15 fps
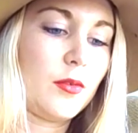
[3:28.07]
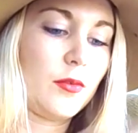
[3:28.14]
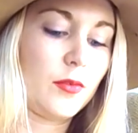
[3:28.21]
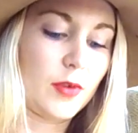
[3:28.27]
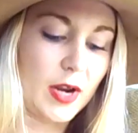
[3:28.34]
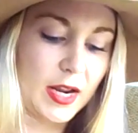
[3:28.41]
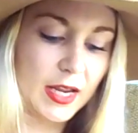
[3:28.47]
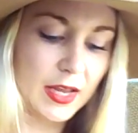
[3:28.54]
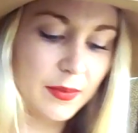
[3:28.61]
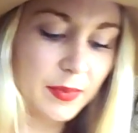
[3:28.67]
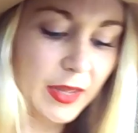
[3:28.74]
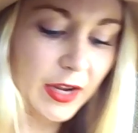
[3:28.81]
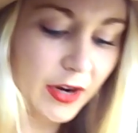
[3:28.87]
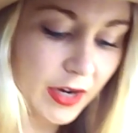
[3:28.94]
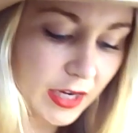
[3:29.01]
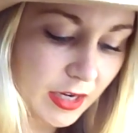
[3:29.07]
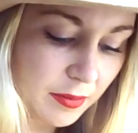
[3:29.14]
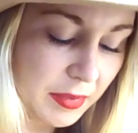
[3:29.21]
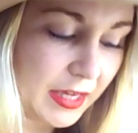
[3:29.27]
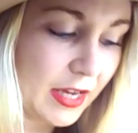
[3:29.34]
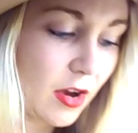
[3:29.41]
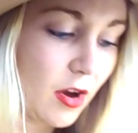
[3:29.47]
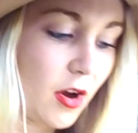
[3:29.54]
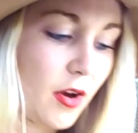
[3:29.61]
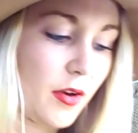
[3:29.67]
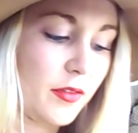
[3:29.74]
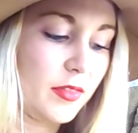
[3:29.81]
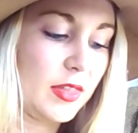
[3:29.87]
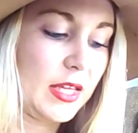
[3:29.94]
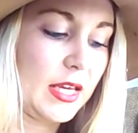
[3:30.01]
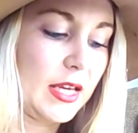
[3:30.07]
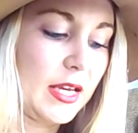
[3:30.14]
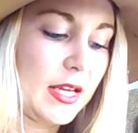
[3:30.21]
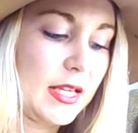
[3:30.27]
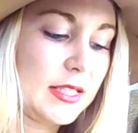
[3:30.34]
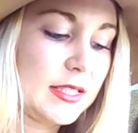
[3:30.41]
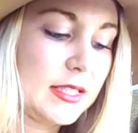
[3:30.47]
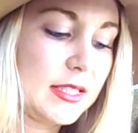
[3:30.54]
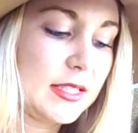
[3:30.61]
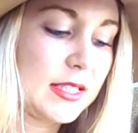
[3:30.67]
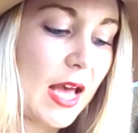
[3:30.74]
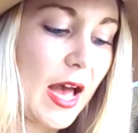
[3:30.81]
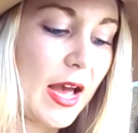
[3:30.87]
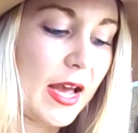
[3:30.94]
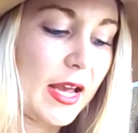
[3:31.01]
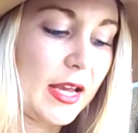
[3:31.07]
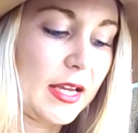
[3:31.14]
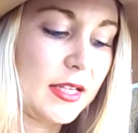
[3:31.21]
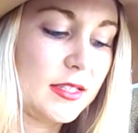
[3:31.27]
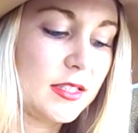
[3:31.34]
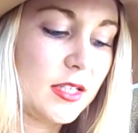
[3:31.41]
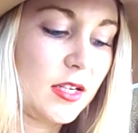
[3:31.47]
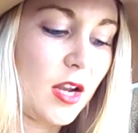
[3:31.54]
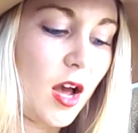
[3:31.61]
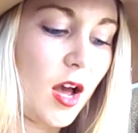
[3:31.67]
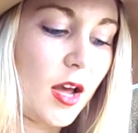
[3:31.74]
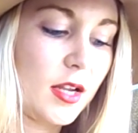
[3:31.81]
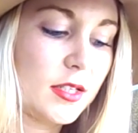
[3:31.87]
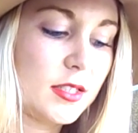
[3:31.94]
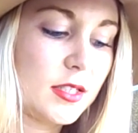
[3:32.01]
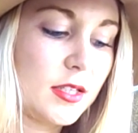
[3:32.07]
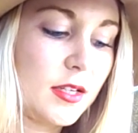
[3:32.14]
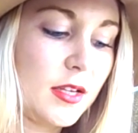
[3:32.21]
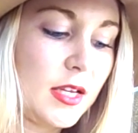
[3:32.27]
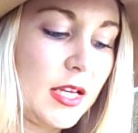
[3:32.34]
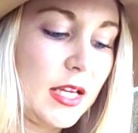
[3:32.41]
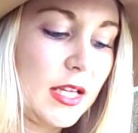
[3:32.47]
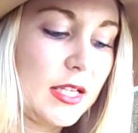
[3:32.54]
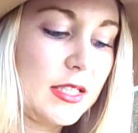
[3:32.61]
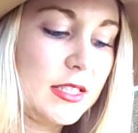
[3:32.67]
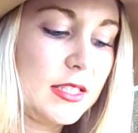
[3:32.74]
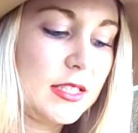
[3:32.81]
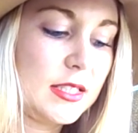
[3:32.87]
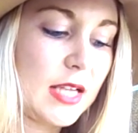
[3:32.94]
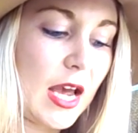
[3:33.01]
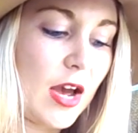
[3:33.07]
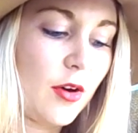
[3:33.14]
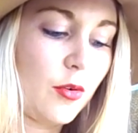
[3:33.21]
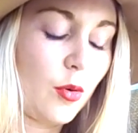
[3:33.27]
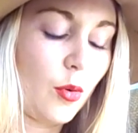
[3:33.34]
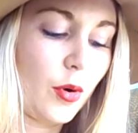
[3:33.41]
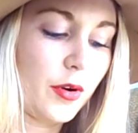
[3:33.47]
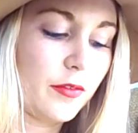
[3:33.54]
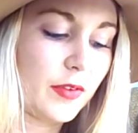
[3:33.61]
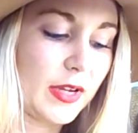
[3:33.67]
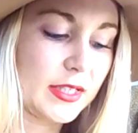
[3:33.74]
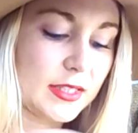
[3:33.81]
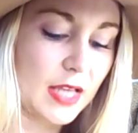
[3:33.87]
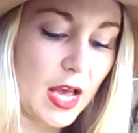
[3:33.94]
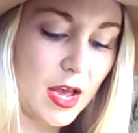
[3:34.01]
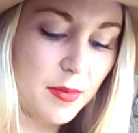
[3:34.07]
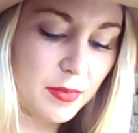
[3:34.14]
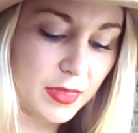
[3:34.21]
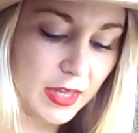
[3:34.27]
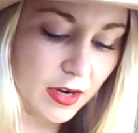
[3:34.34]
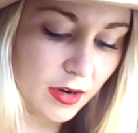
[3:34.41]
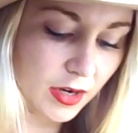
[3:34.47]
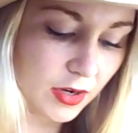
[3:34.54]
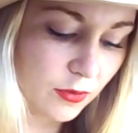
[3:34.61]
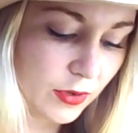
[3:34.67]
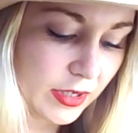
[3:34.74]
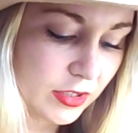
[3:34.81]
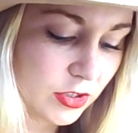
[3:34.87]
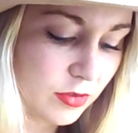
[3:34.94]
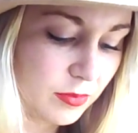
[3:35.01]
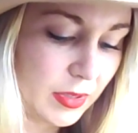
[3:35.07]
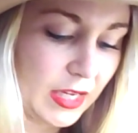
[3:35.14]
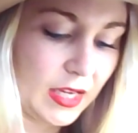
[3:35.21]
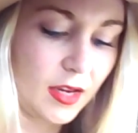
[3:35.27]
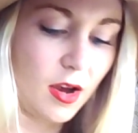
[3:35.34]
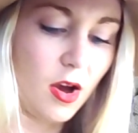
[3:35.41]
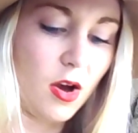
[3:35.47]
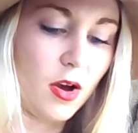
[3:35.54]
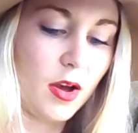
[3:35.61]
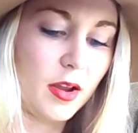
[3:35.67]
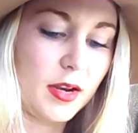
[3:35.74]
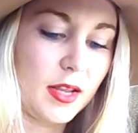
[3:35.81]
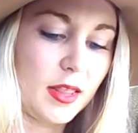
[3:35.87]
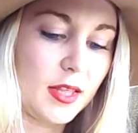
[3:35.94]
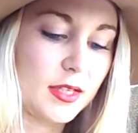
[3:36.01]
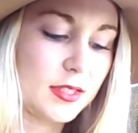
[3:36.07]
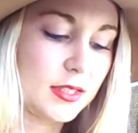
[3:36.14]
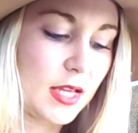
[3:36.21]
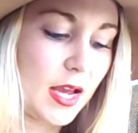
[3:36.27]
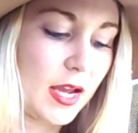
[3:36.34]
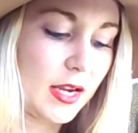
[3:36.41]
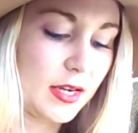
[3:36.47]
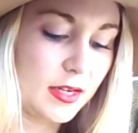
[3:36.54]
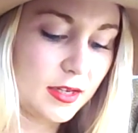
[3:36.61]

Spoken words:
Right, and they're gonna be on the sides, not down or face up. They're going to be on the side.